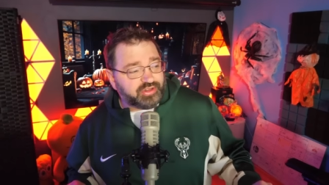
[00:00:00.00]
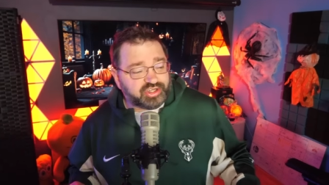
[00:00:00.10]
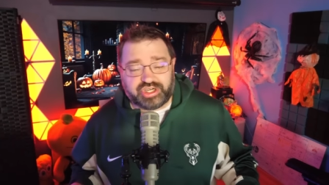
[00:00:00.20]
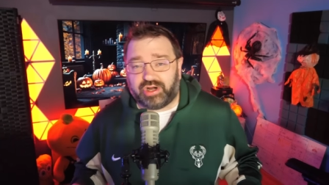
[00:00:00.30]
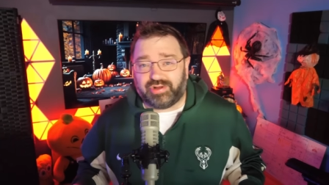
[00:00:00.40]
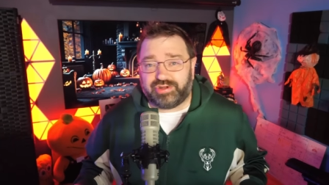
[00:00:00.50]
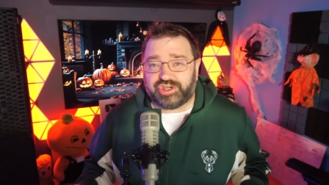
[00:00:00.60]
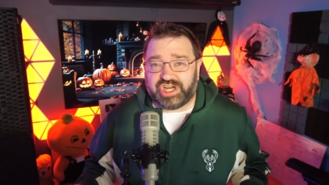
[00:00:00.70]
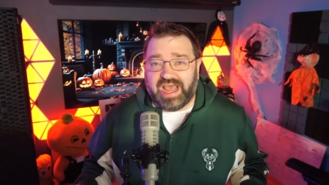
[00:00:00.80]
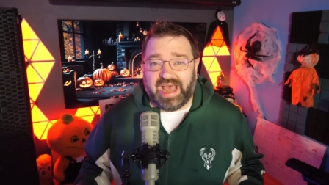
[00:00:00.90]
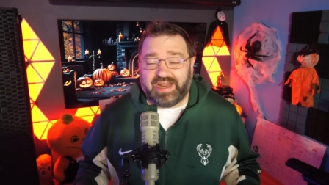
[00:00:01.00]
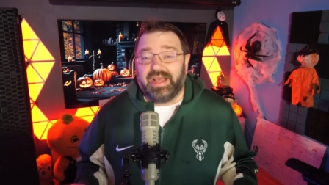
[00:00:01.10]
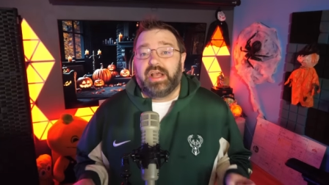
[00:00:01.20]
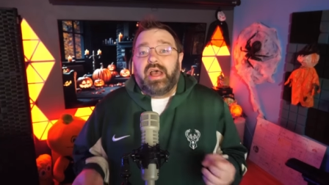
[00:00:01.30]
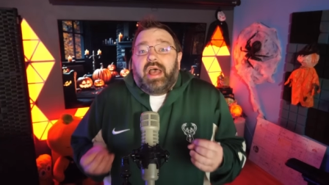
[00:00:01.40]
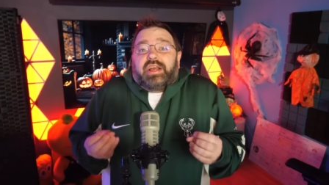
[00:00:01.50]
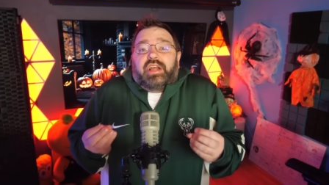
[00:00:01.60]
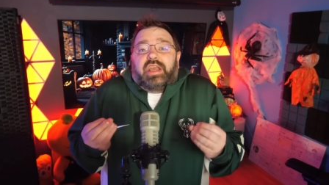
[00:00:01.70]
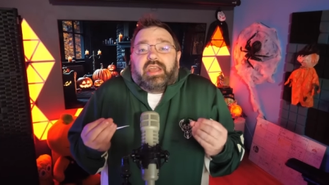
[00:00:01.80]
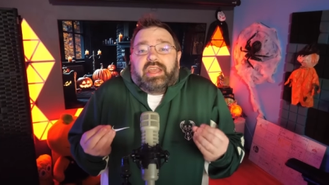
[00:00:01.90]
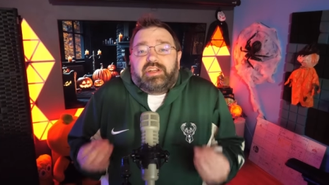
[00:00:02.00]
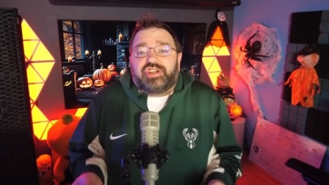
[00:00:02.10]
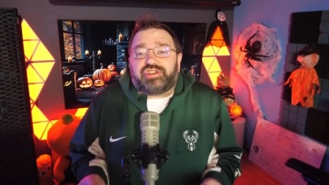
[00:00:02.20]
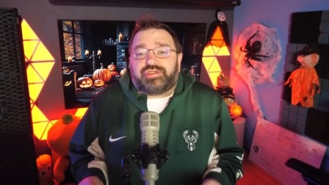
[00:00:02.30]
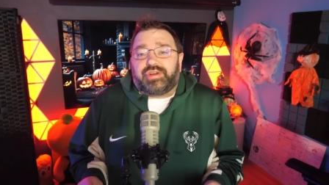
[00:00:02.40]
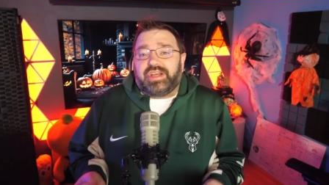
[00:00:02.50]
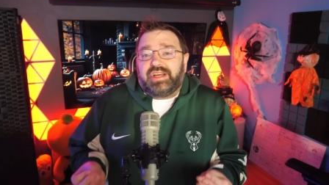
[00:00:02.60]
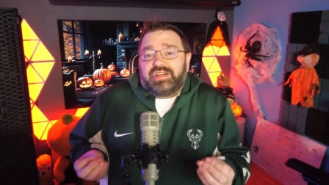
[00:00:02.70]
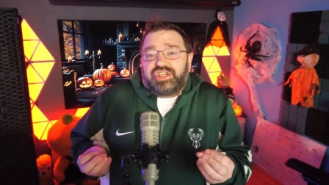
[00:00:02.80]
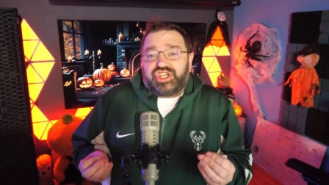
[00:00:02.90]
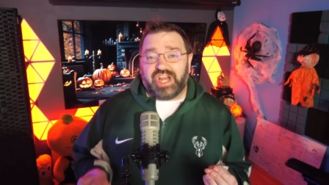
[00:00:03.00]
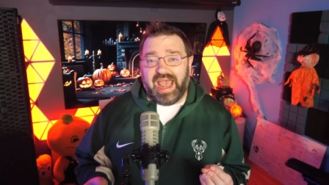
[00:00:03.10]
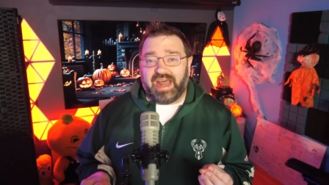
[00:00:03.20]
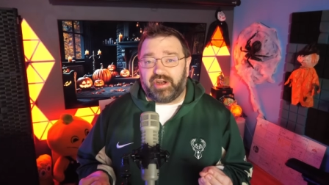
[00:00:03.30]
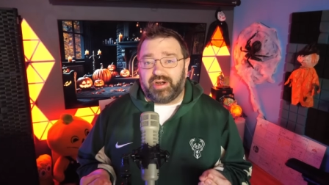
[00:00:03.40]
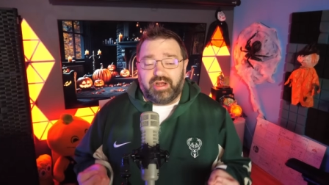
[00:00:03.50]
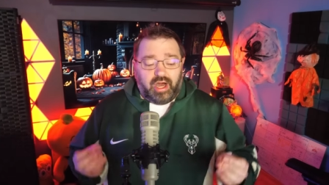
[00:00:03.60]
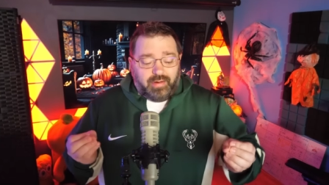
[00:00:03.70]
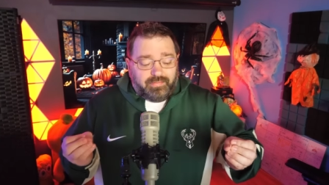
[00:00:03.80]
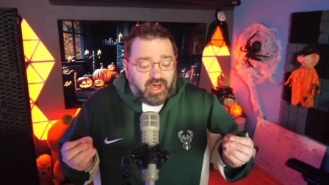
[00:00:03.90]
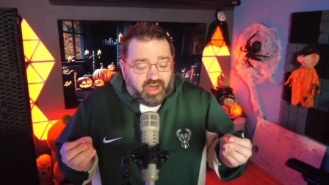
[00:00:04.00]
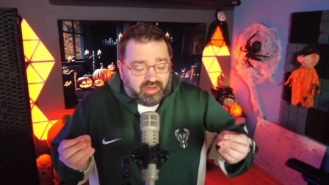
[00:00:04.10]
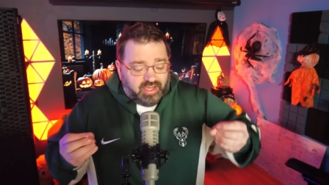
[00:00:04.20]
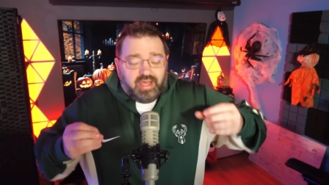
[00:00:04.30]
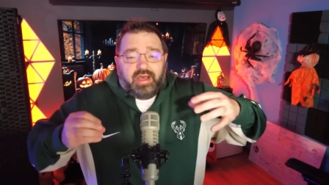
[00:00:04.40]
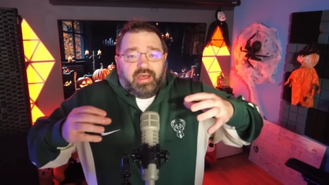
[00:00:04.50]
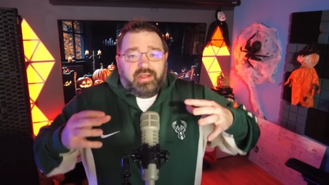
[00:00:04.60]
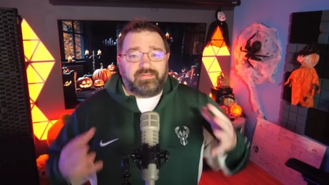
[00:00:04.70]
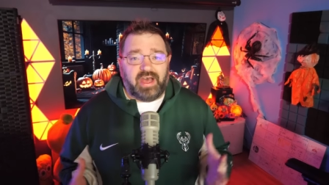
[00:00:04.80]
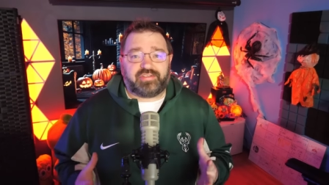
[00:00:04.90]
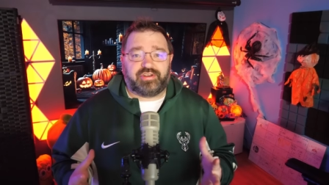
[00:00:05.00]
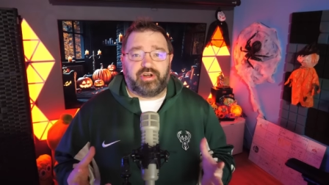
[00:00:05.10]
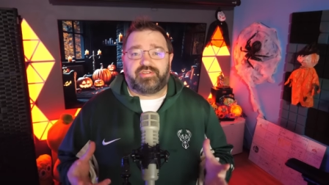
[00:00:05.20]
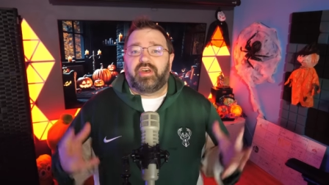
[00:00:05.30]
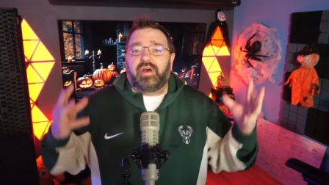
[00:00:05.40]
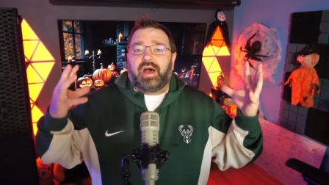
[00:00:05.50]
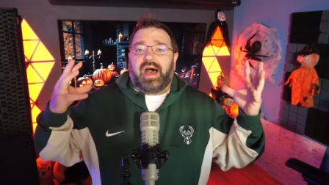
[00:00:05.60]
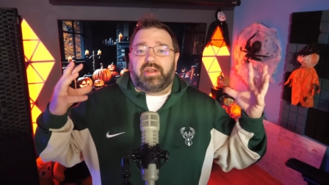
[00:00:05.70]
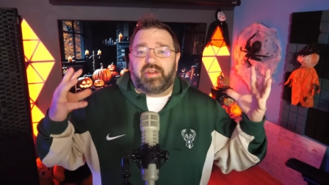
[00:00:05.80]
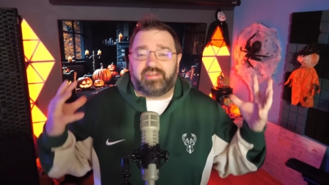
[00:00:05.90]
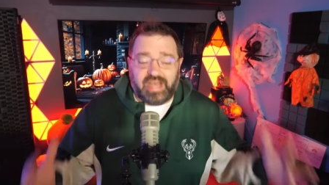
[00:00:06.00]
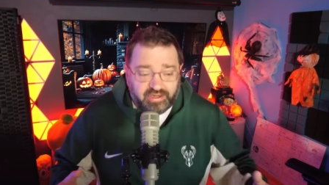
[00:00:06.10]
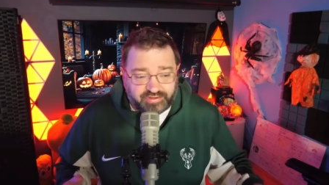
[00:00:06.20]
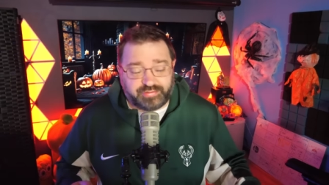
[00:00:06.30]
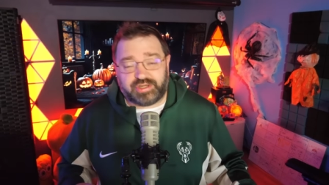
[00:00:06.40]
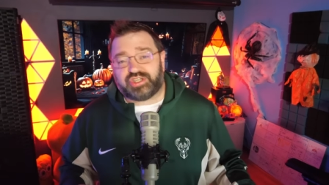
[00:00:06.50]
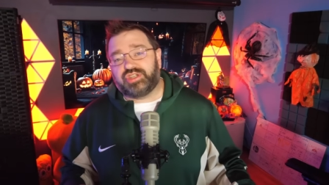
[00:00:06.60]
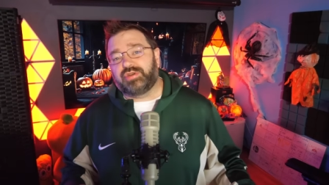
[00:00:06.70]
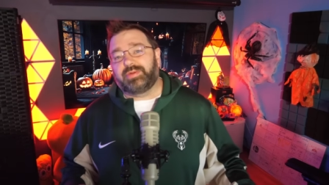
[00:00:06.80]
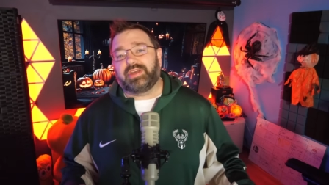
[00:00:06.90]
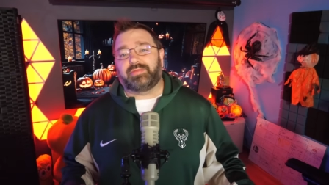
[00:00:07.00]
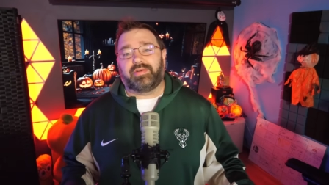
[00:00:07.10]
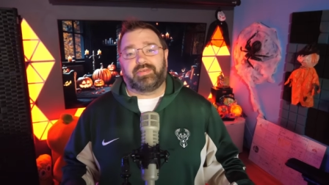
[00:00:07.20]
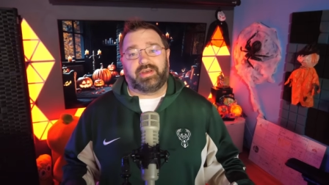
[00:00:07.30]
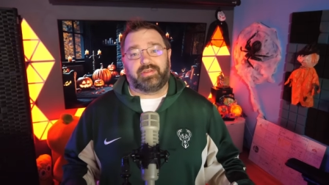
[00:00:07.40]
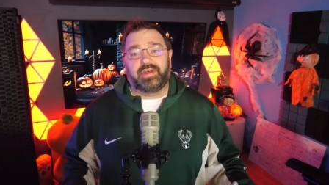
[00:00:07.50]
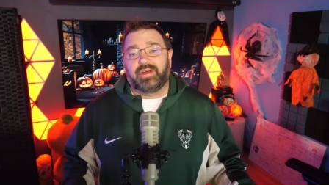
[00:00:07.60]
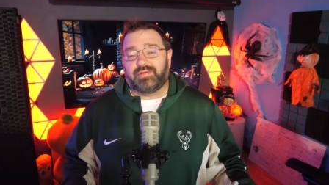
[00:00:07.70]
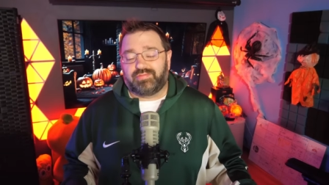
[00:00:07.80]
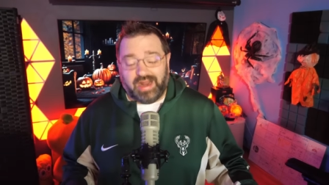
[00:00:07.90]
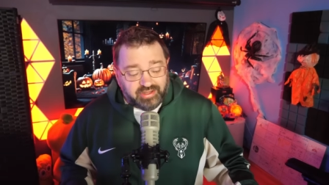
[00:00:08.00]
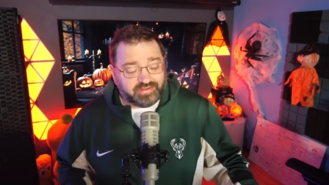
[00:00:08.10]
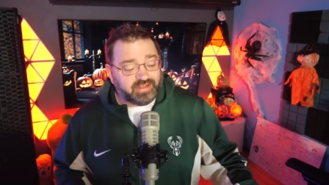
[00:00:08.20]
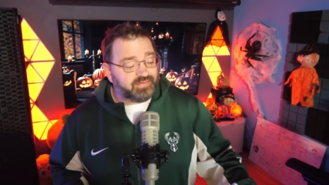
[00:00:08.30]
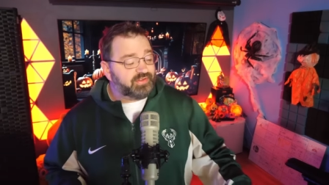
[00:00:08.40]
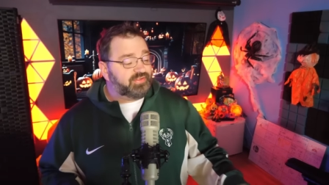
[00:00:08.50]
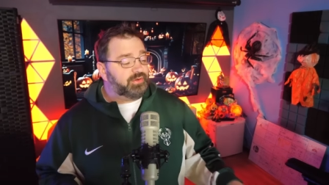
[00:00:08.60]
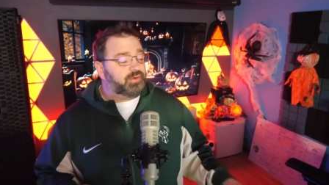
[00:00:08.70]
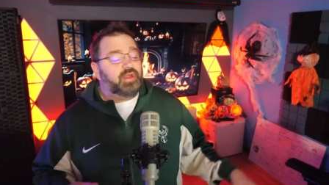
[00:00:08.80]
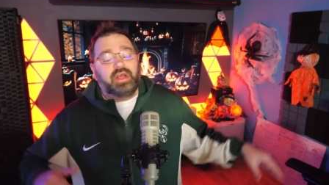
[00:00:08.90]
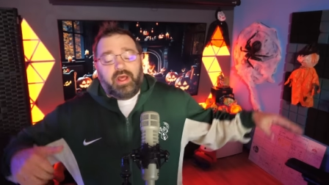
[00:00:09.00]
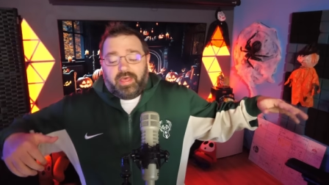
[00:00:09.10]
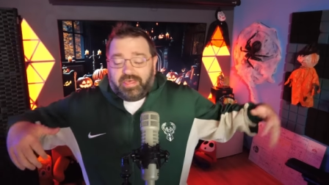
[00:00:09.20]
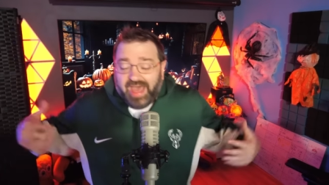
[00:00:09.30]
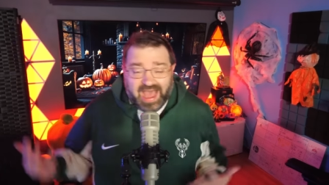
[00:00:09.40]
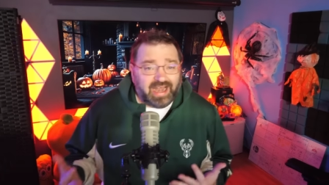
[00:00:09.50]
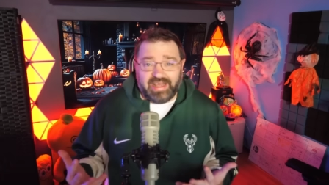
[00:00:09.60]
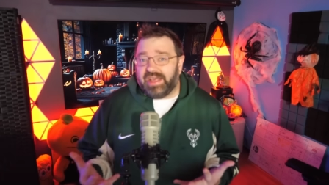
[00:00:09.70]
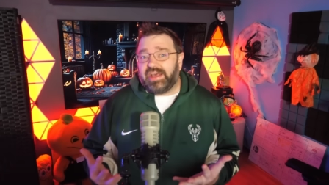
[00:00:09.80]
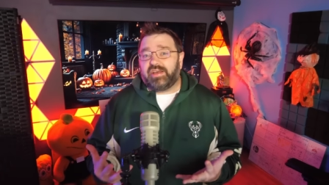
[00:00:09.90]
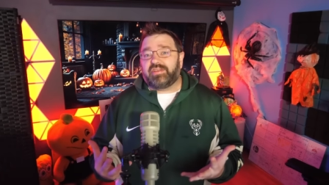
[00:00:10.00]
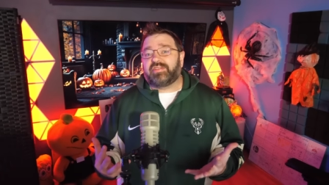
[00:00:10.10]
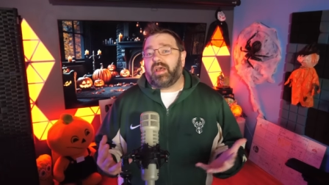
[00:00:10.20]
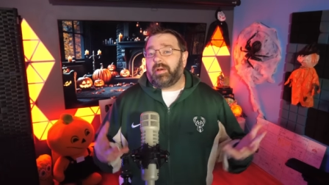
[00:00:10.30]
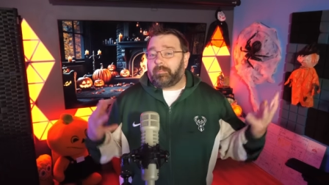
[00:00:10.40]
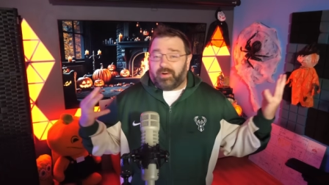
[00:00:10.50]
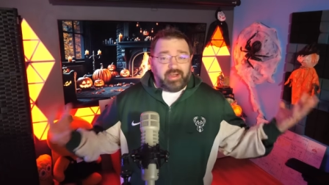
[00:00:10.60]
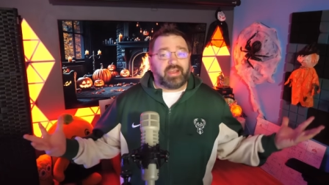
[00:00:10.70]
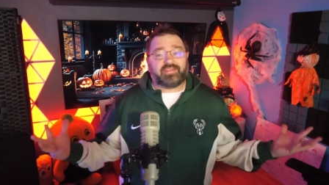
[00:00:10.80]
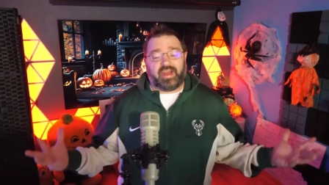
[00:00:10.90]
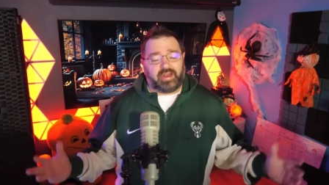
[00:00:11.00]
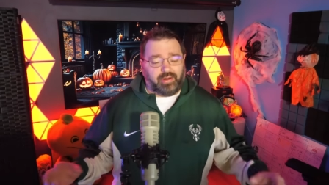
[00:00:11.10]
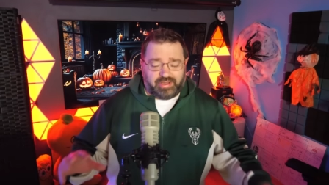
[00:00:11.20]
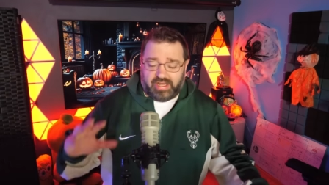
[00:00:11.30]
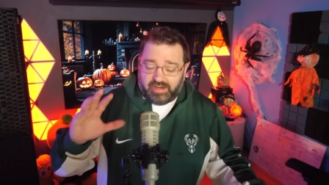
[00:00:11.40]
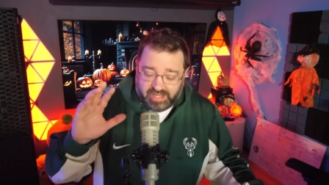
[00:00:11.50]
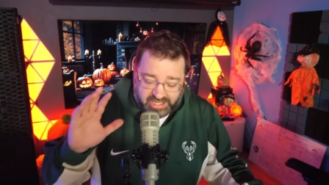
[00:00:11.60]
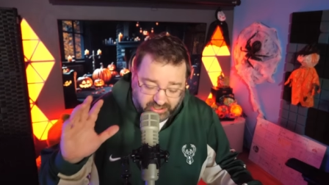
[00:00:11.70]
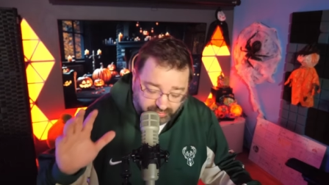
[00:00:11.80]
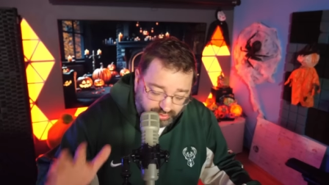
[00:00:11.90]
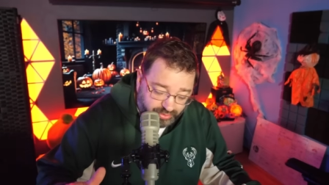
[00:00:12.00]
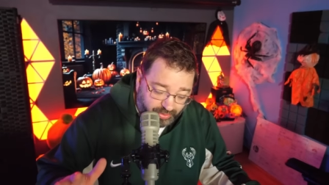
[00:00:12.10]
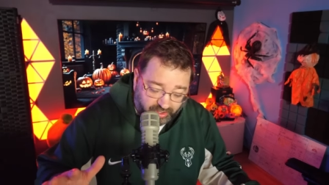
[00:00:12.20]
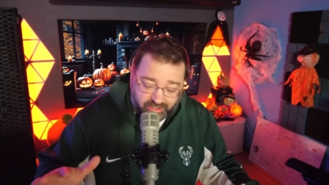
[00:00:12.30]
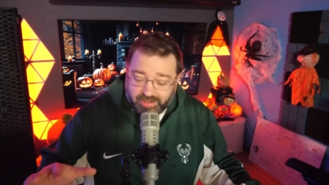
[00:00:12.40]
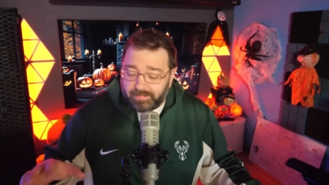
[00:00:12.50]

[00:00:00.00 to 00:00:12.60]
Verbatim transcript: to Shareholder Chad, industry chatter among investors on Nintendo Switch 2 being revealed relatively soon. That is pretty exciting. Now, again, a rumor.